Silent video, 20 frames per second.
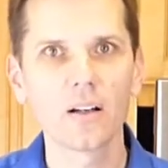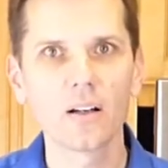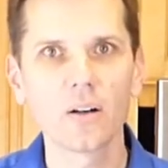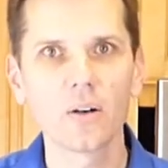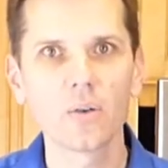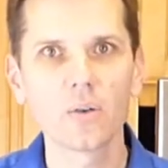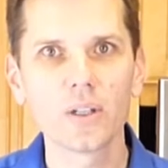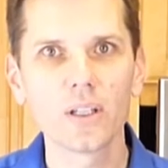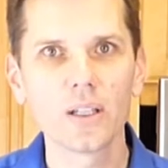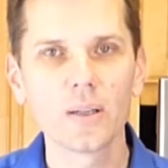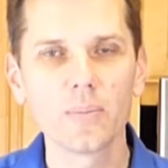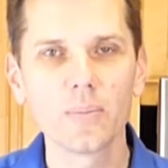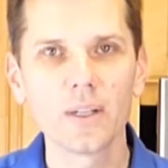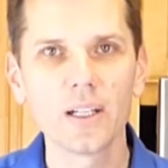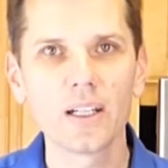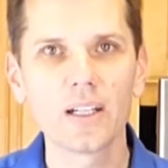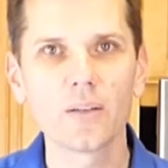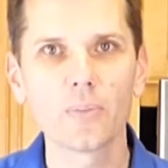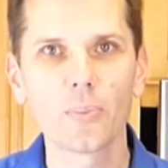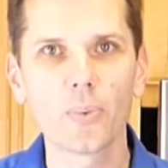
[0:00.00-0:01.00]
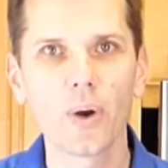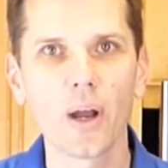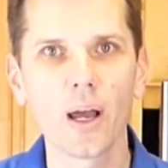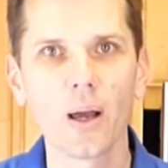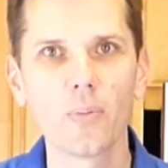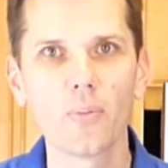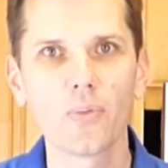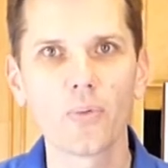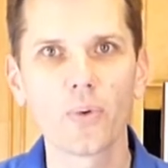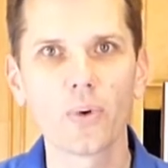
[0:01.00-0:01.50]
Only a minute of
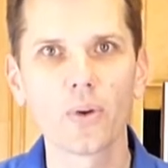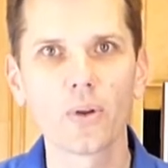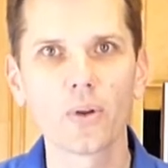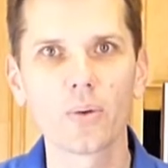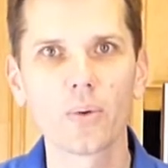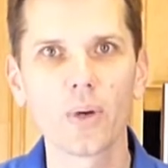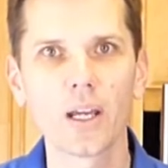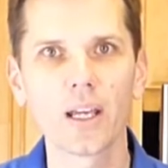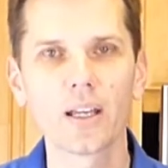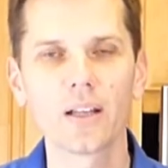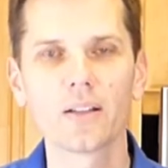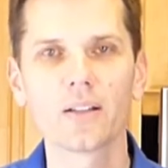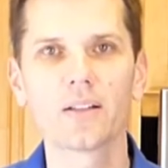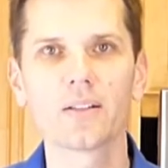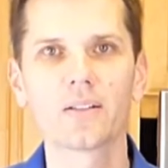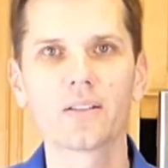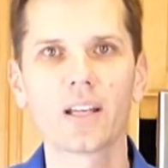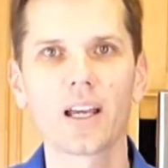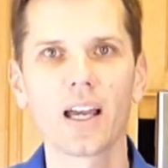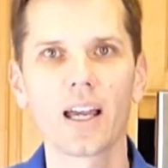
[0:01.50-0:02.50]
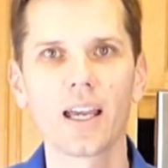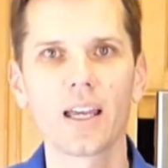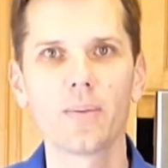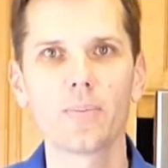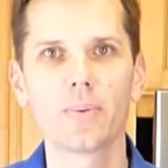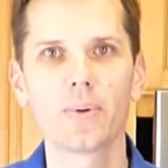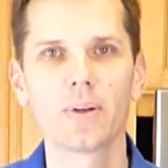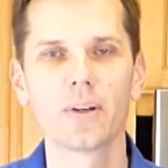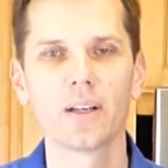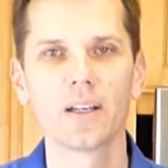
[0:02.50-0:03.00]
prep for the regular
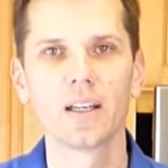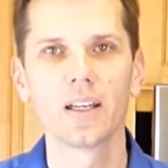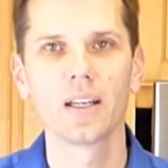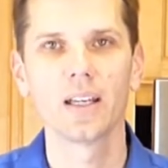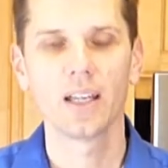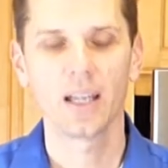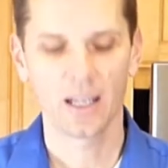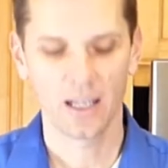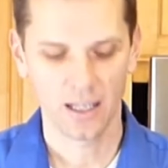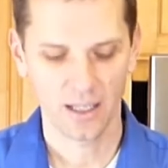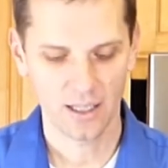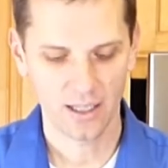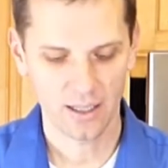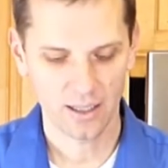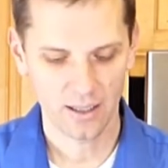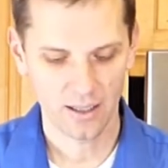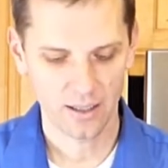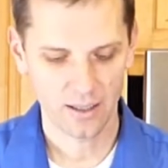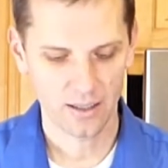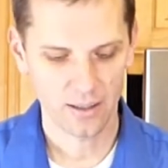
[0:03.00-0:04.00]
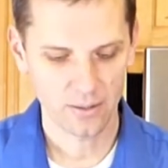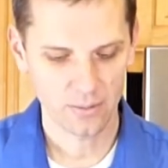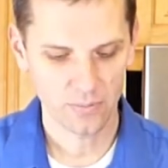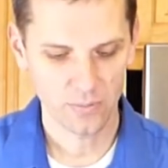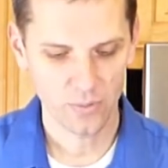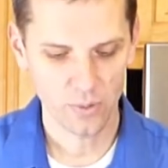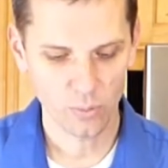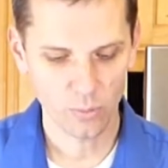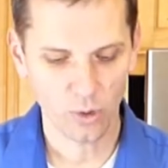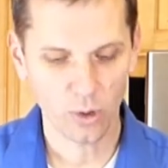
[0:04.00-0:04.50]
type, and a
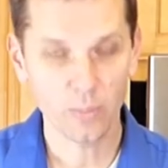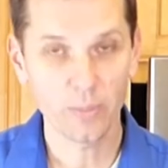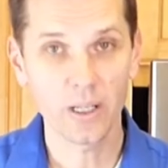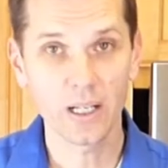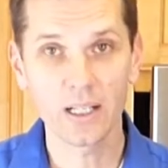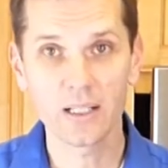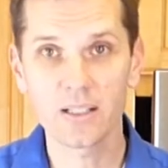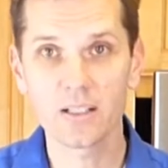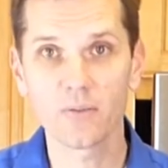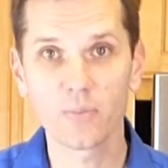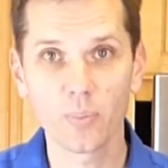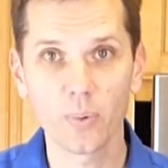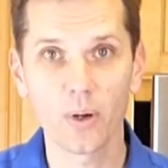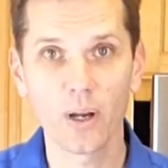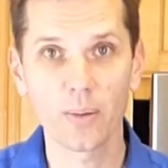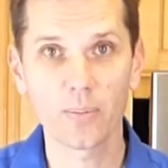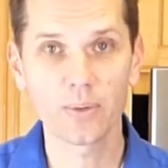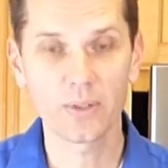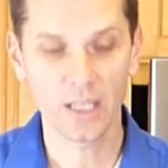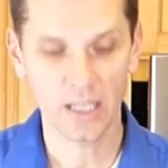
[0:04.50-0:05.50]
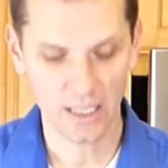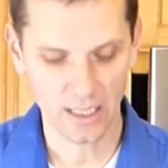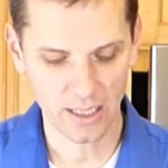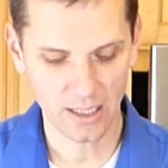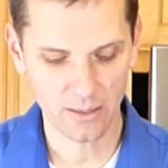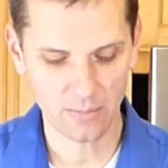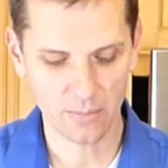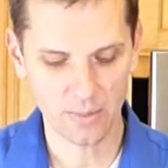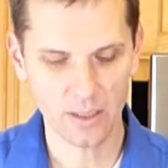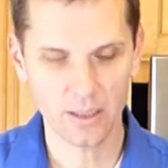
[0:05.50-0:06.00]
few more minutes of prep
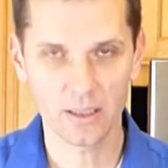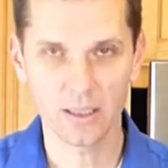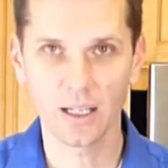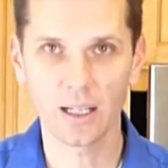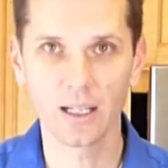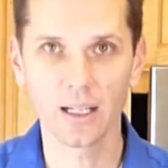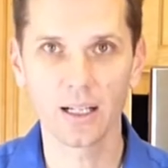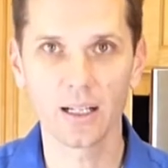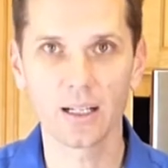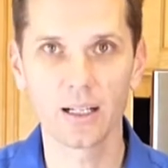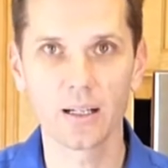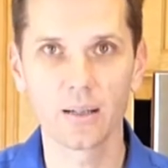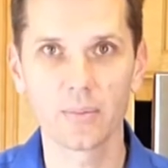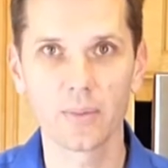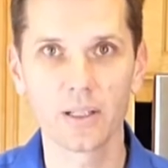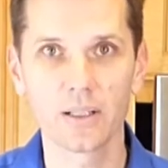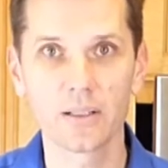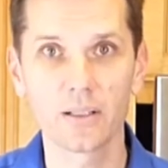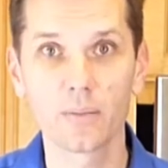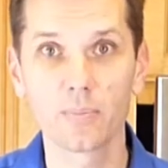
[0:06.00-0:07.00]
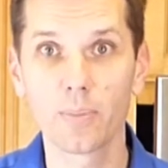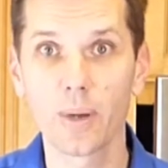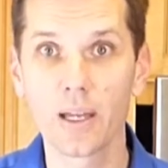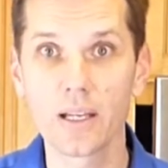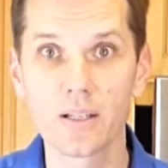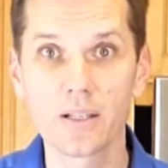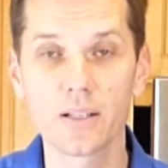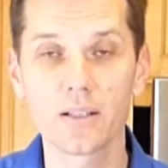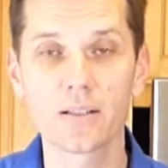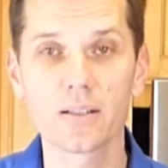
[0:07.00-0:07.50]
time, and some
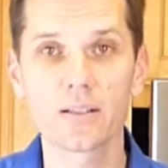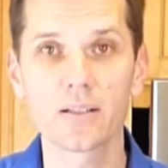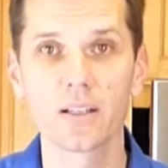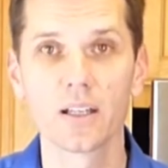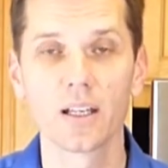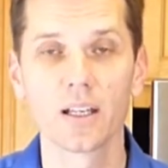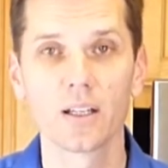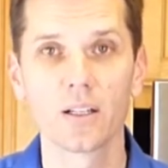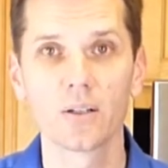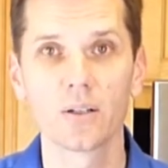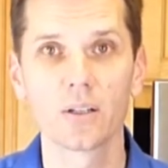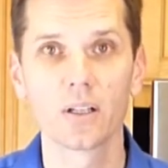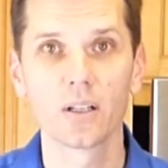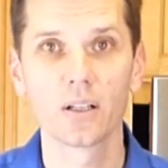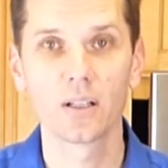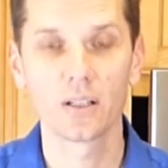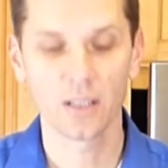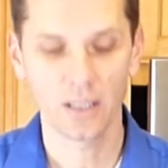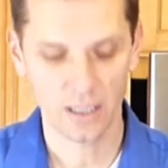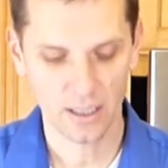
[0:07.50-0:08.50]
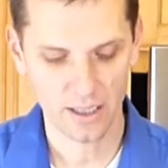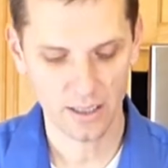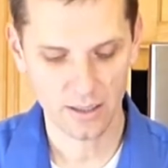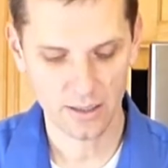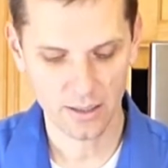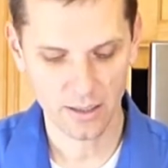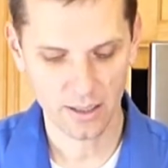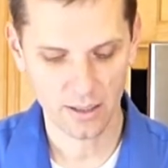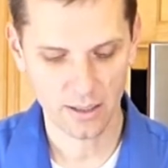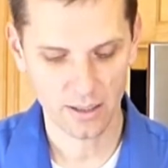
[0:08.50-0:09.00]
patience to let
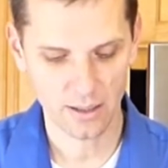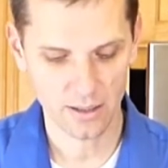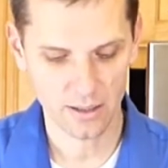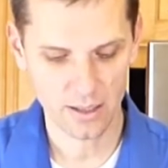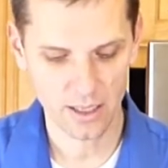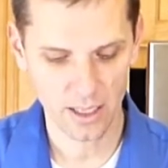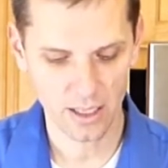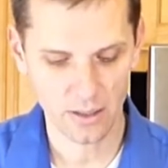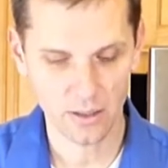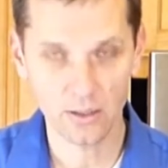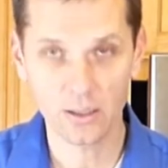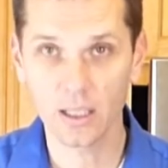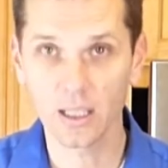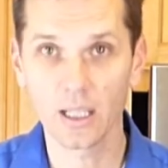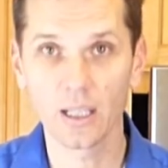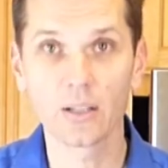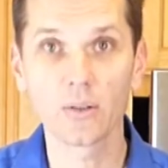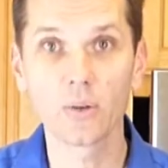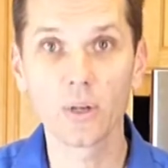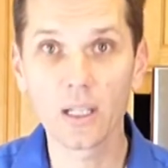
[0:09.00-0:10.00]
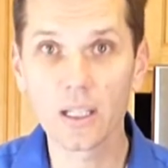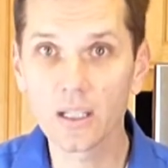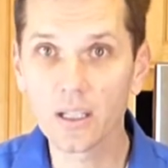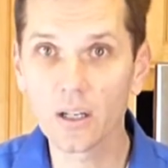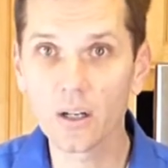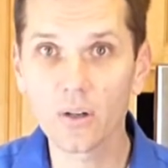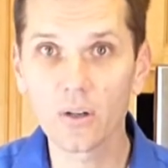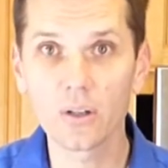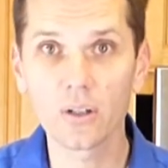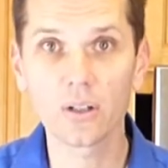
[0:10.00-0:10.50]
it settle to get Greek
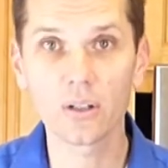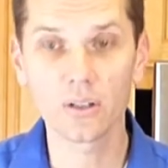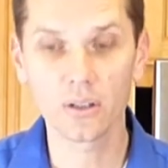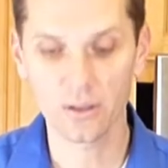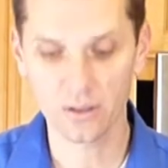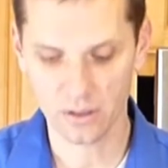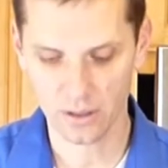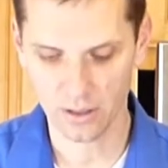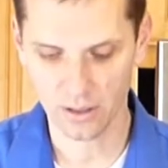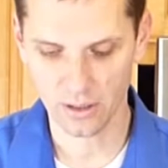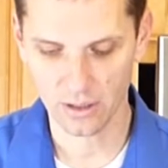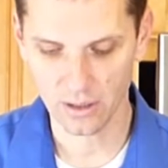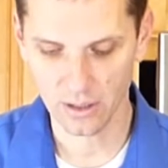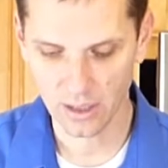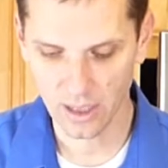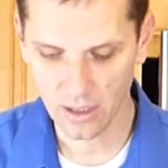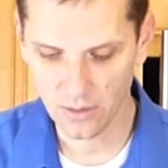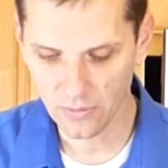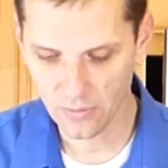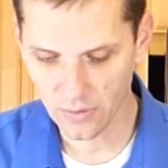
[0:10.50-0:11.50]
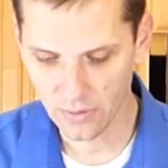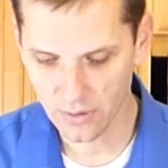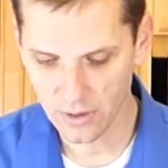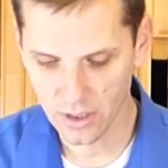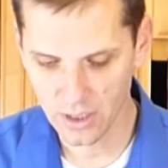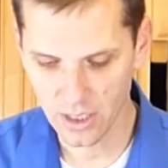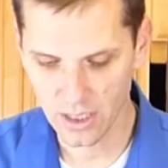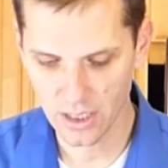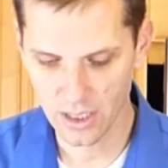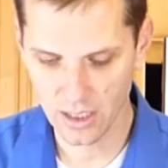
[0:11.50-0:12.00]
yogurt, Kefir
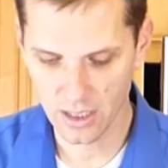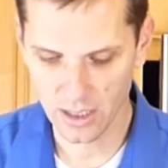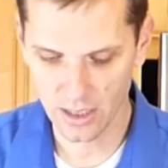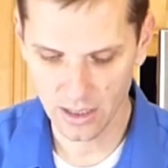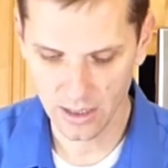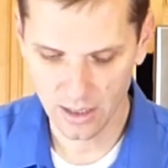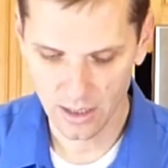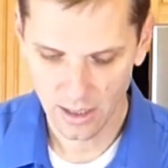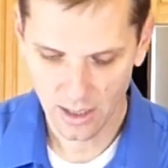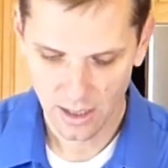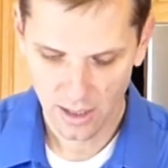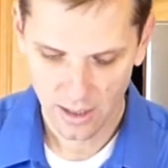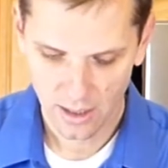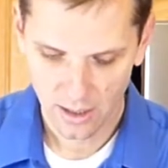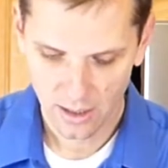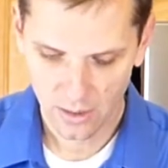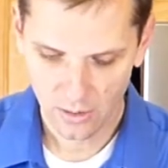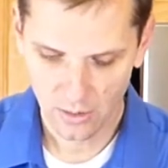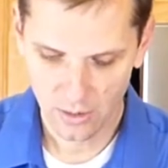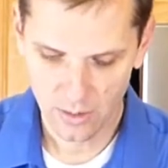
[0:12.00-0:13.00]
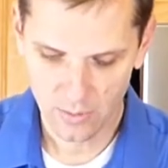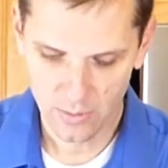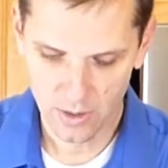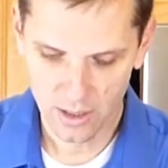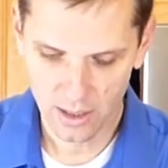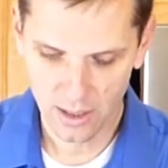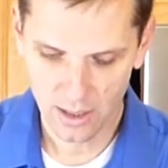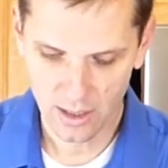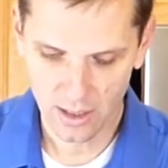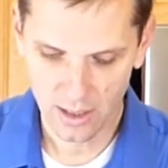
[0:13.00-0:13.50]
cheese, cream
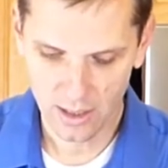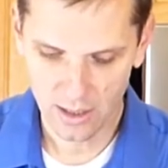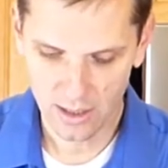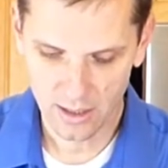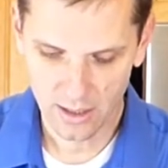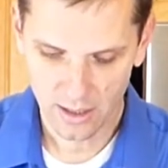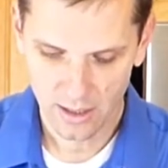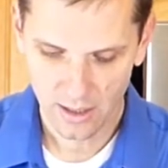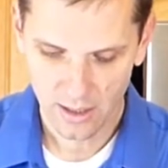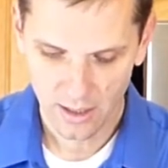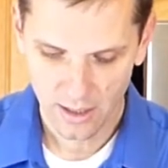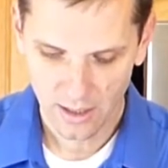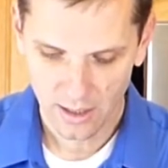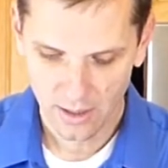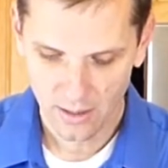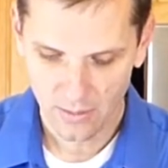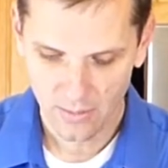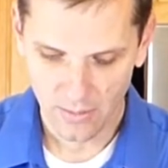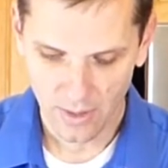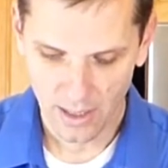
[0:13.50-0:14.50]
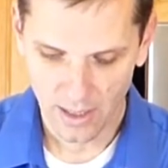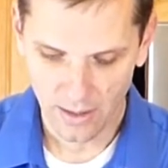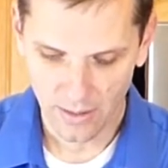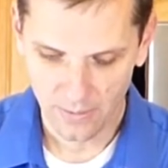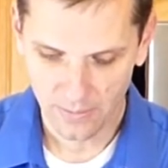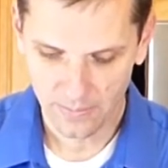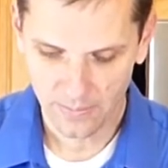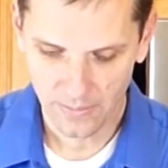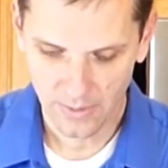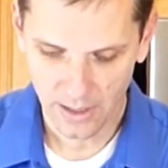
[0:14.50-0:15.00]
cheese. Wow,
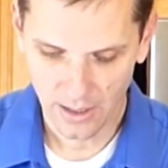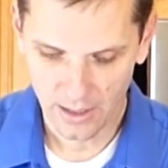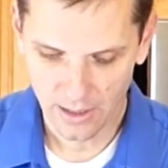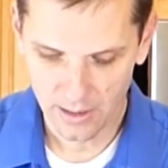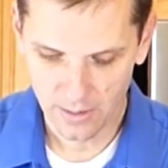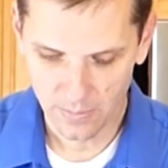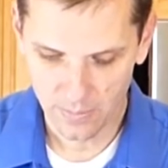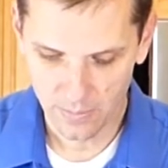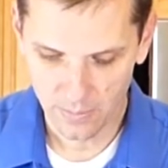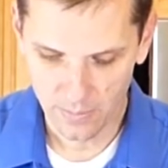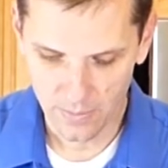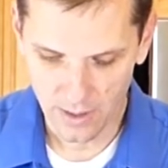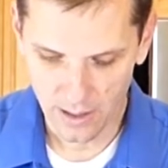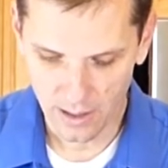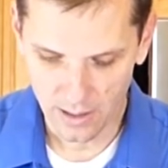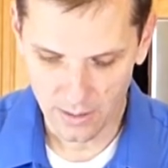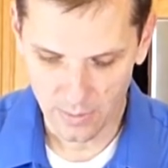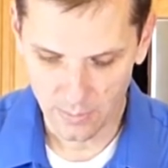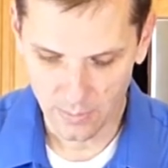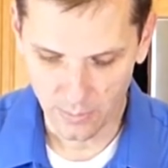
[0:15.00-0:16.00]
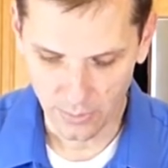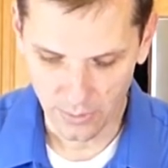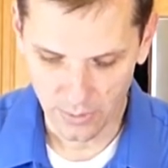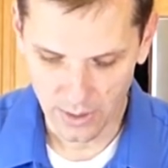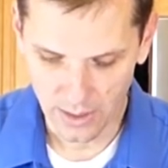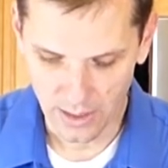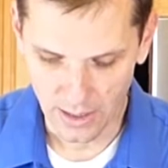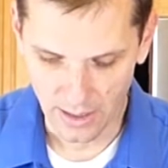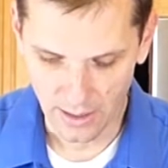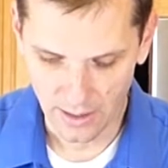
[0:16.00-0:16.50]
that is
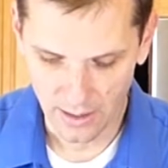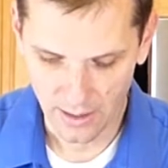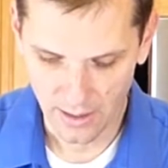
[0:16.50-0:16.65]
pretty.